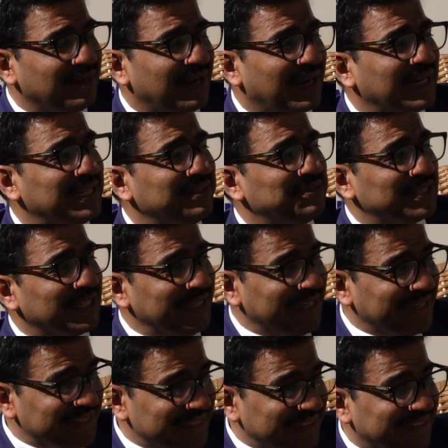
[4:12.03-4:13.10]
Artificial
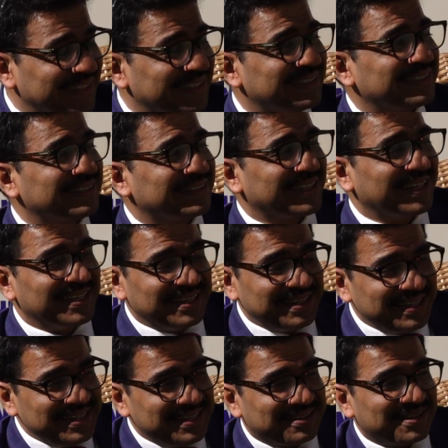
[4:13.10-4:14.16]
intelligence has
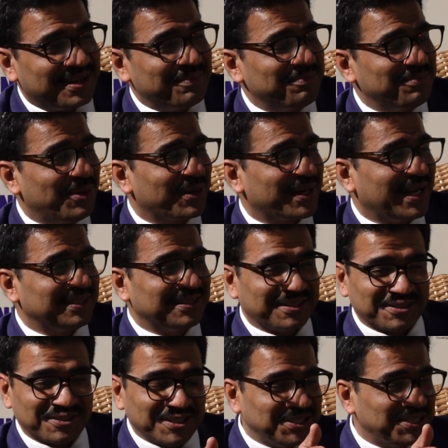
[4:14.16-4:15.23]
suddenly come, or rather
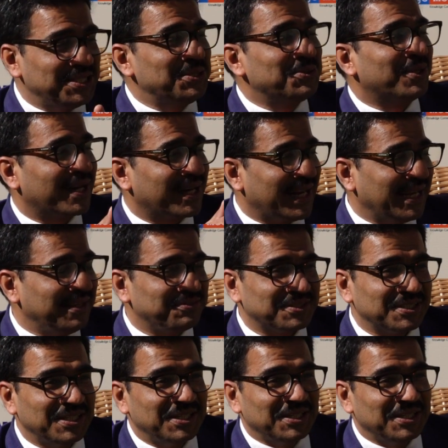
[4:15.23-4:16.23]
rushed into our lives.